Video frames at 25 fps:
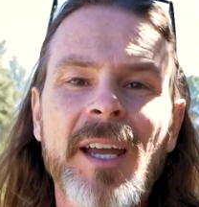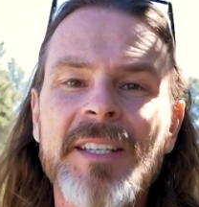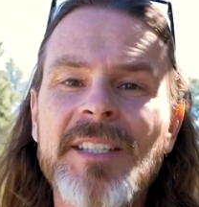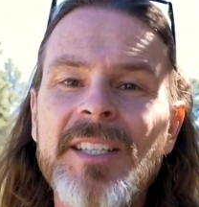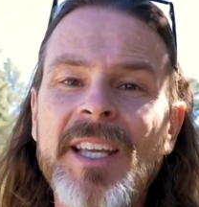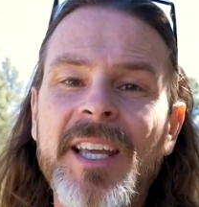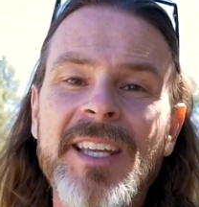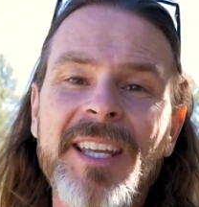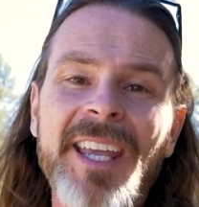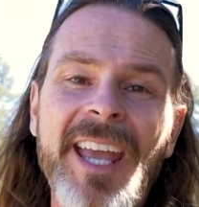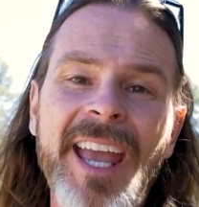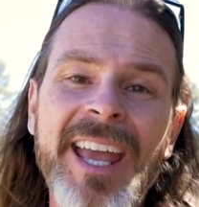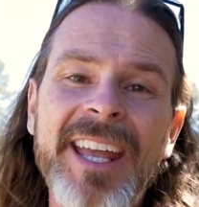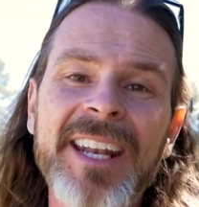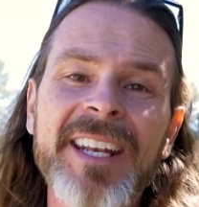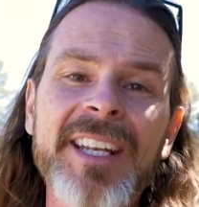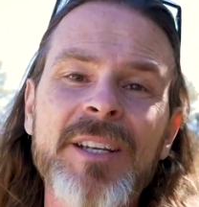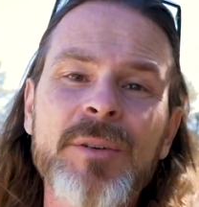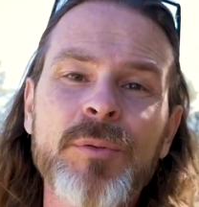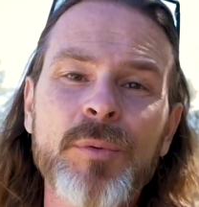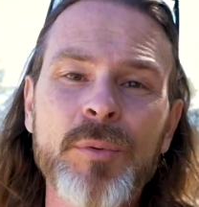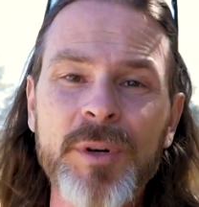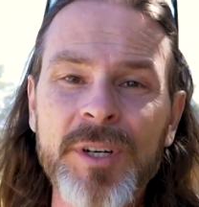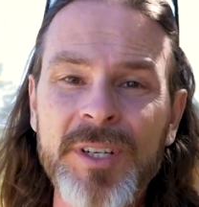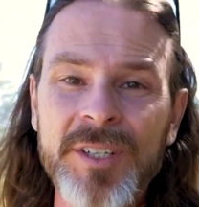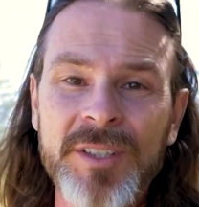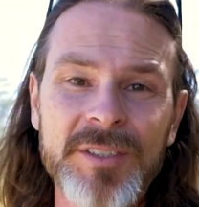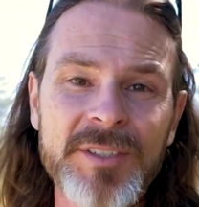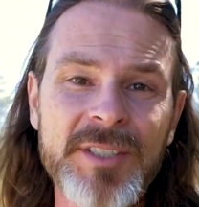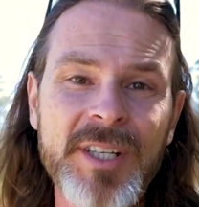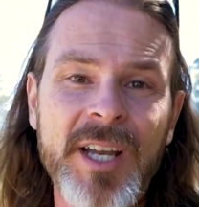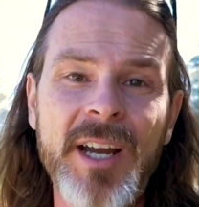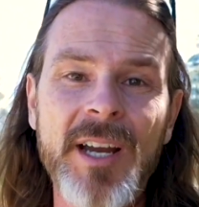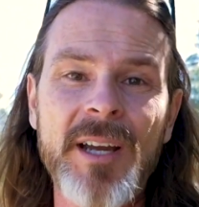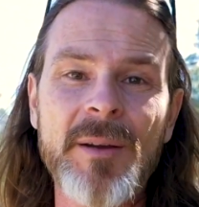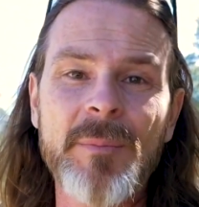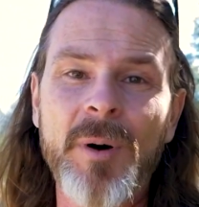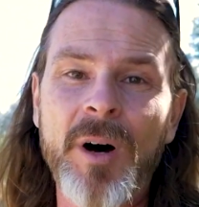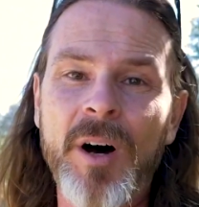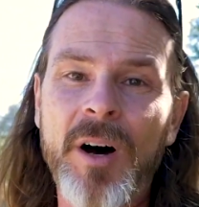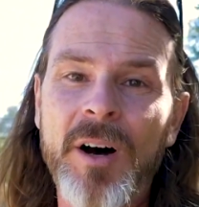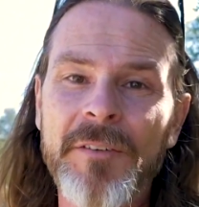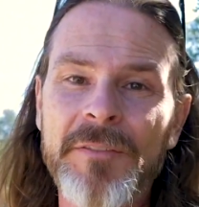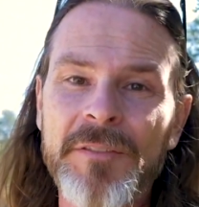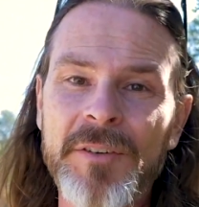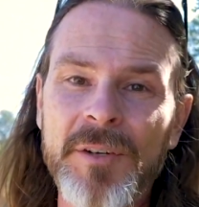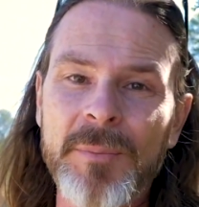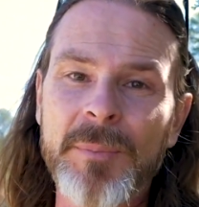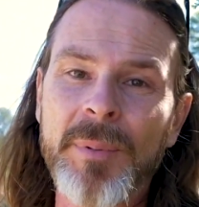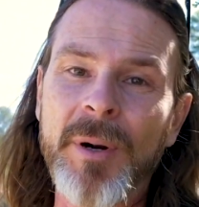take any real time
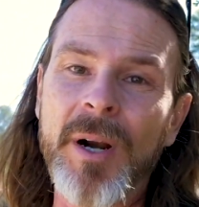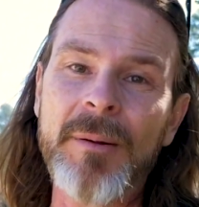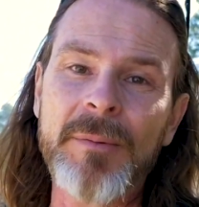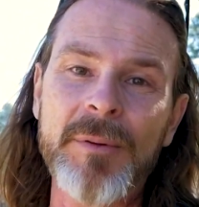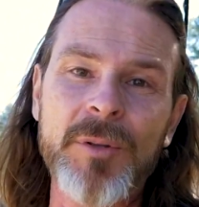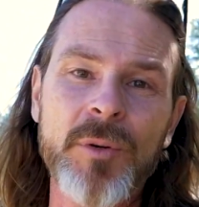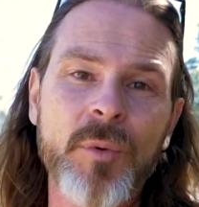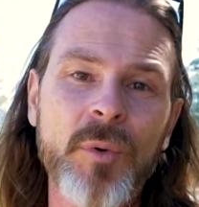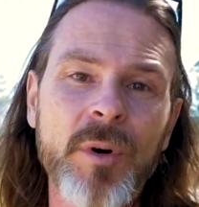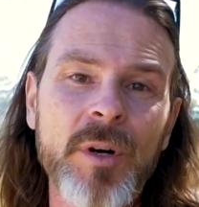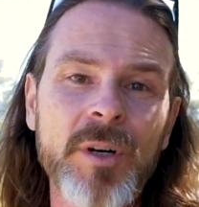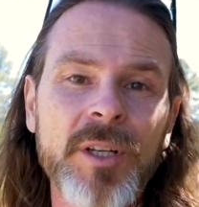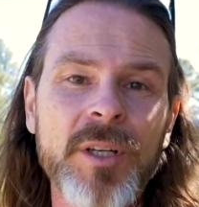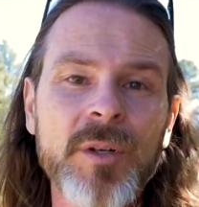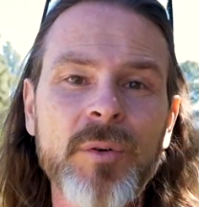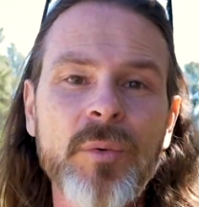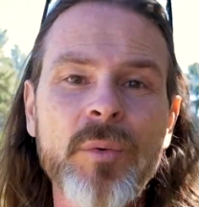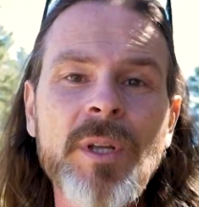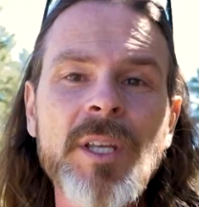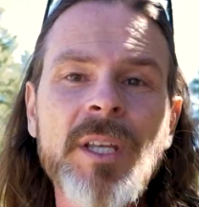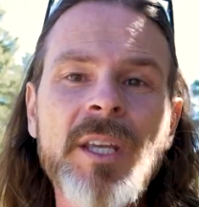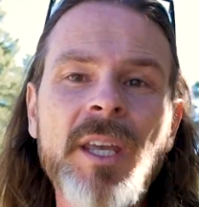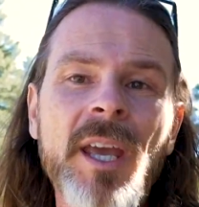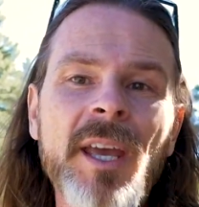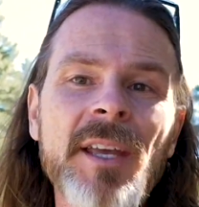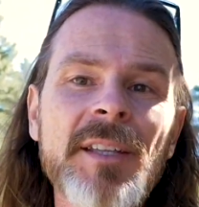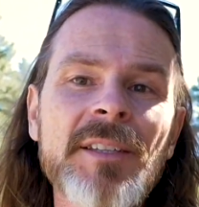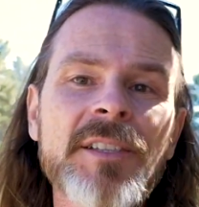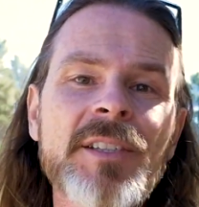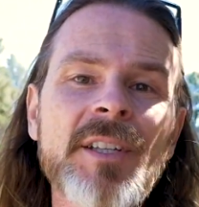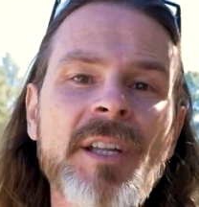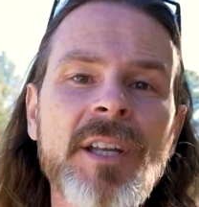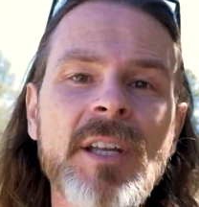off. You're probably working weekends.